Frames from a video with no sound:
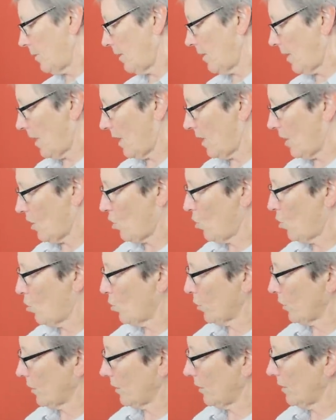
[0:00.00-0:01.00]
to be a
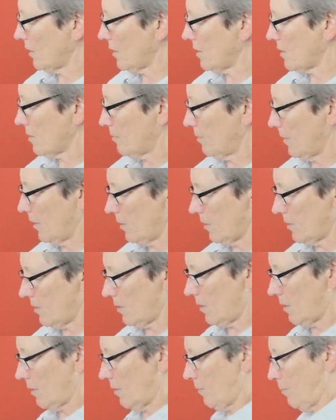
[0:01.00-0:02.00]
cordless because
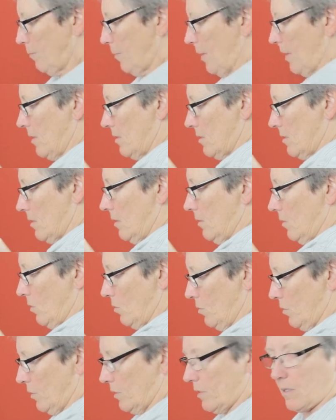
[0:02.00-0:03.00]
the base and the
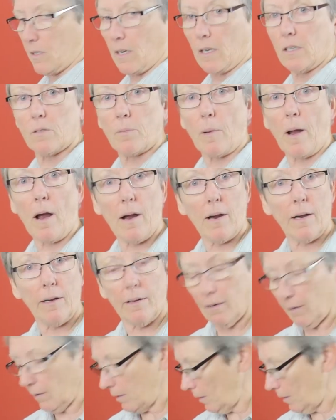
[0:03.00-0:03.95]
cord stays behind.